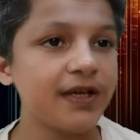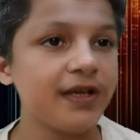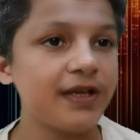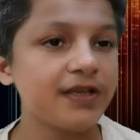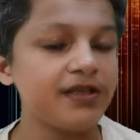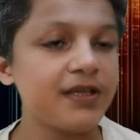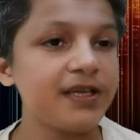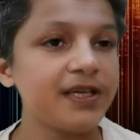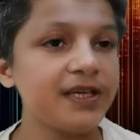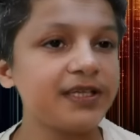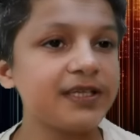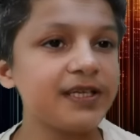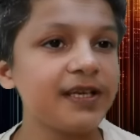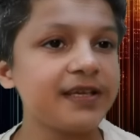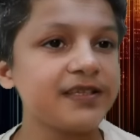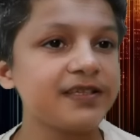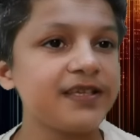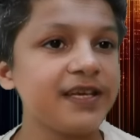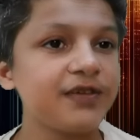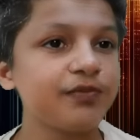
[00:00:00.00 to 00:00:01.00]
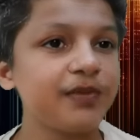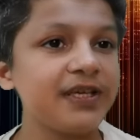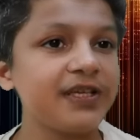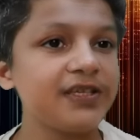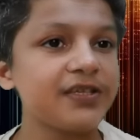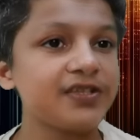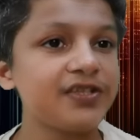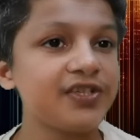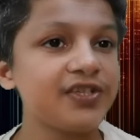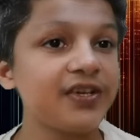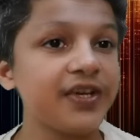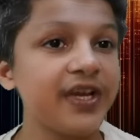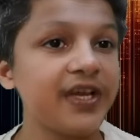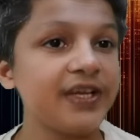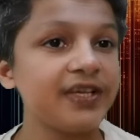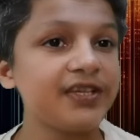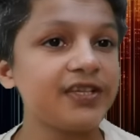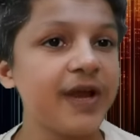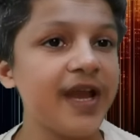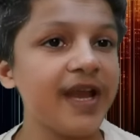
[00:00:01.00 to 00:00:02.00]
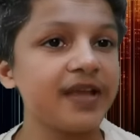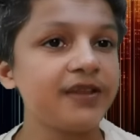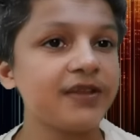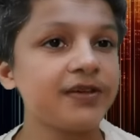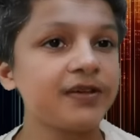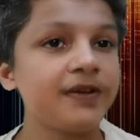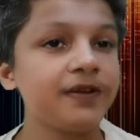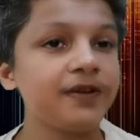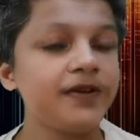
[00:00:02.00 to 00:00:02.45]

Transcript: The little excitement is generated by the